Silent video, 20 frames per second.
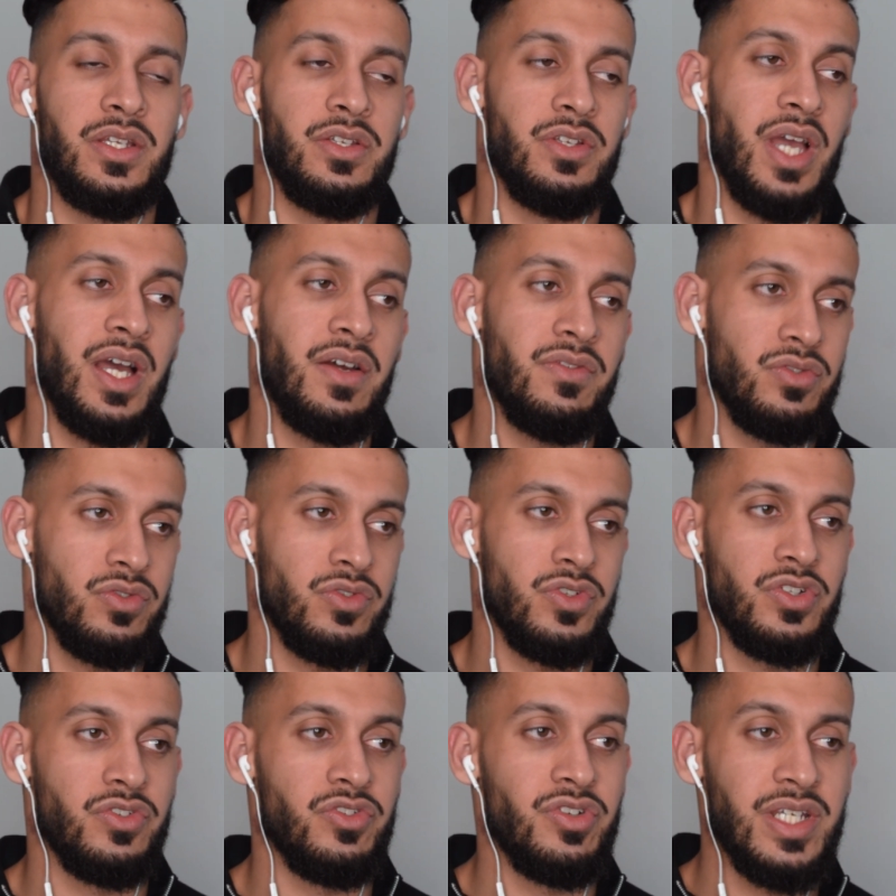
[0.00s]
You have
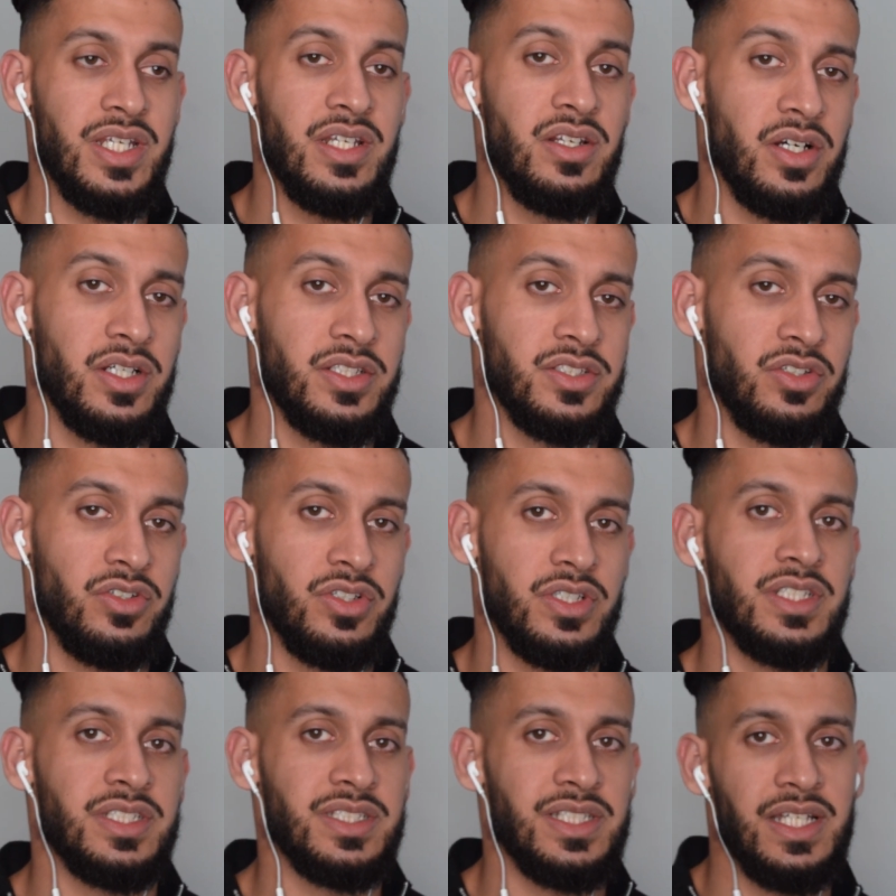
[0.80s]
to realize and
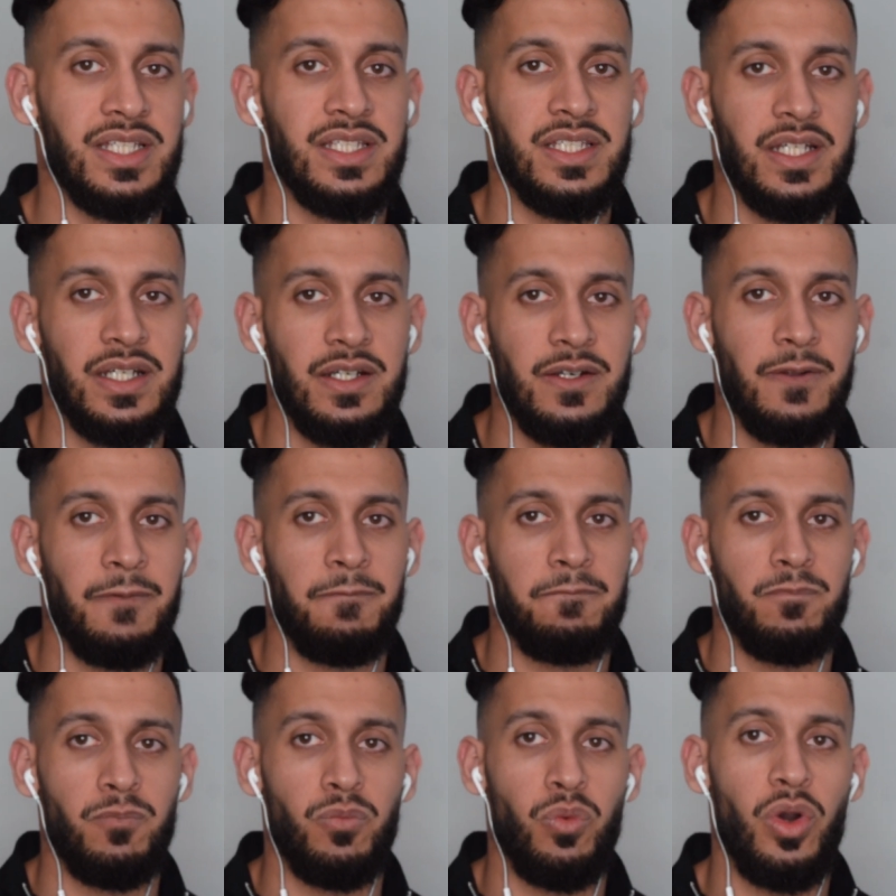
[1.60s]
understand that,
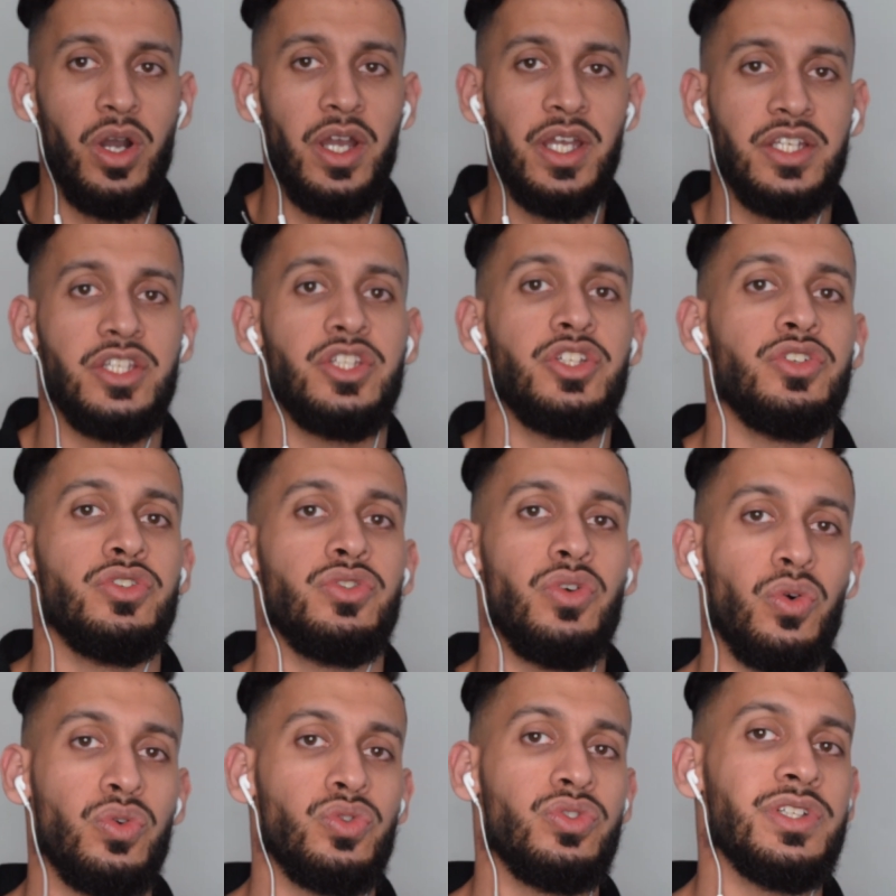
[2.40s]
why do you
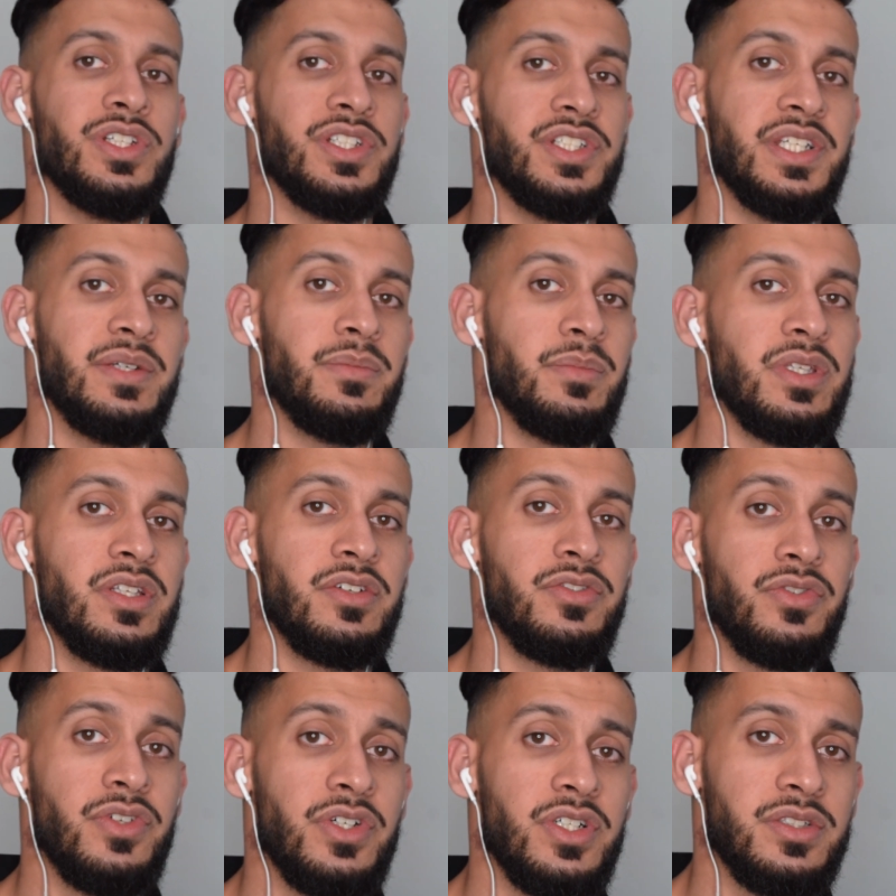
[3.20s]
go to the gym in
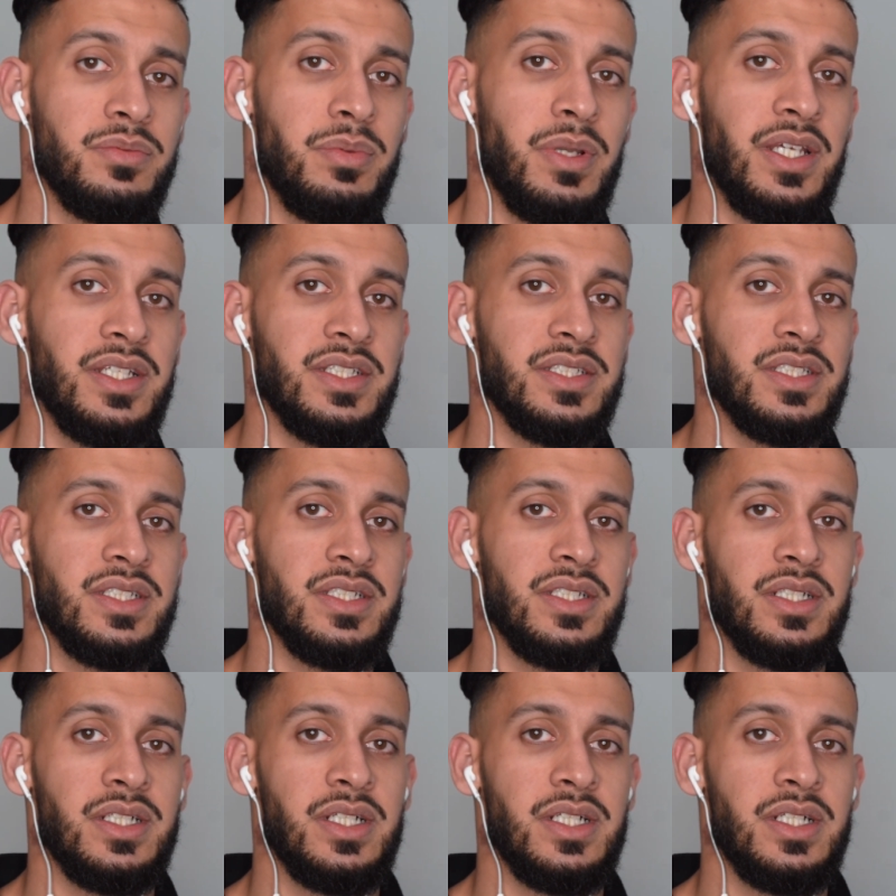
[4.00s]
the first place?